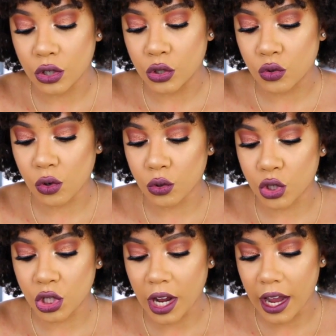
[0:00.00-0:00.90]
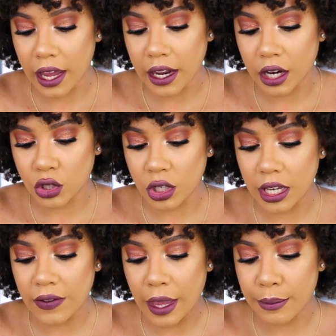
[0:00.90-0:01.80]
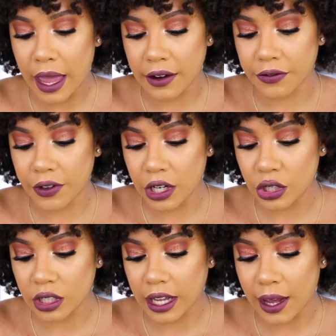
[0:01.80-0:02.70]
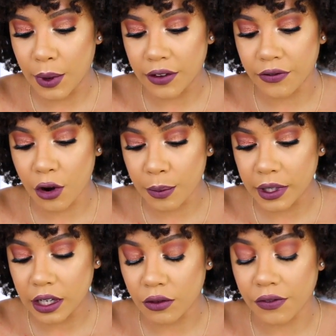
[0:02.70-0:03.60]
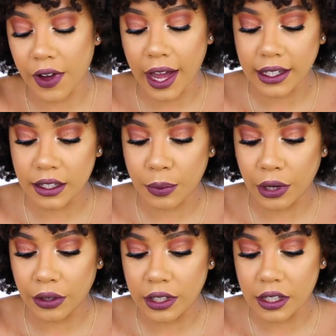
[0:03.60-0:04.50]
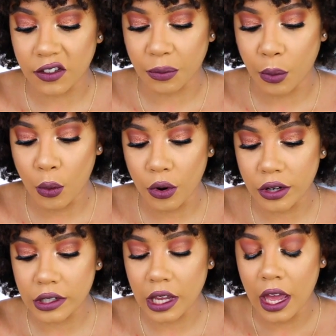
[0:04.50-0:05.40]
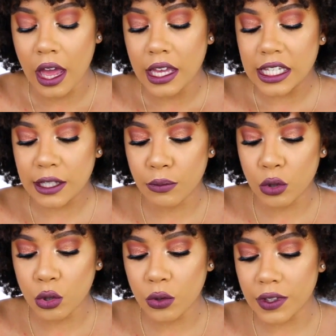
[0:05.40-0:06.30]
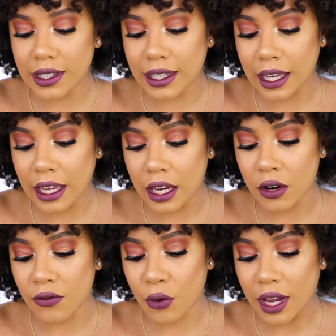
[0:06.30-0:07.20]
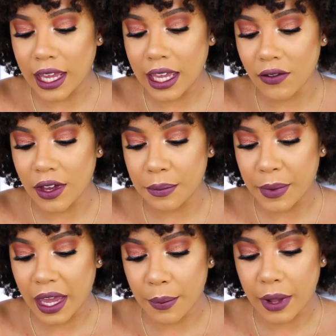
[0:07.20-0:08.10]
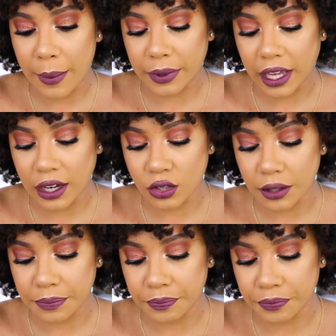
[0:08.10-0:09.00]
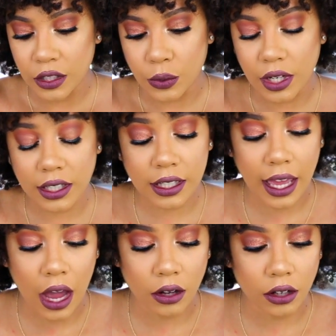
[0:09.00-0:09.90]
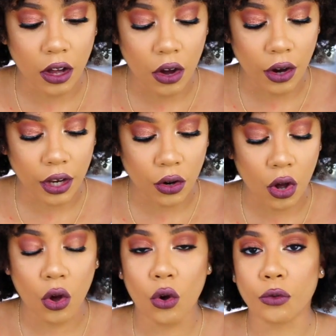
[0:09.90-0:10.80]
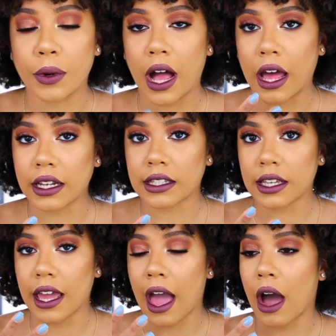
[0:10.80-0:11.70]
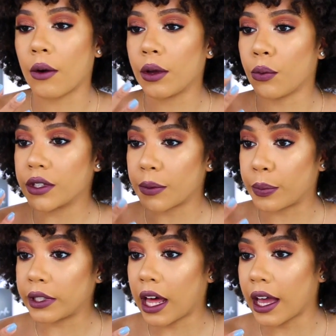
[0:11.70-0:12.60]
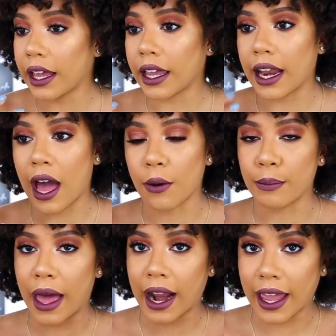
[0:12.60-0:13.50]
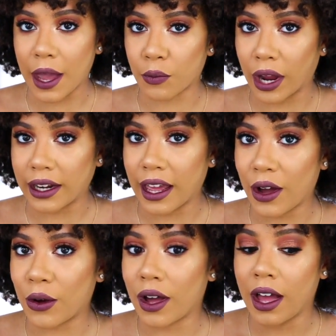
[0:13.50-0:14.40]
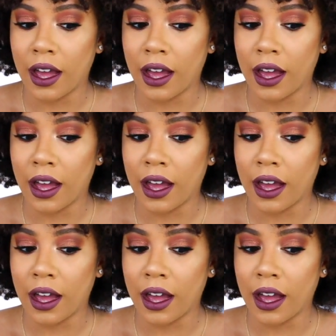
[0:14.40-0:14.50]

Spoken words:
to control shine and achieve a matte finish. Lightweight formula refines the appearance of pores. Smooth skin for even makeup application. So it doesn't say how long it'll hold, but honestly how it was applying and how matte I am right now,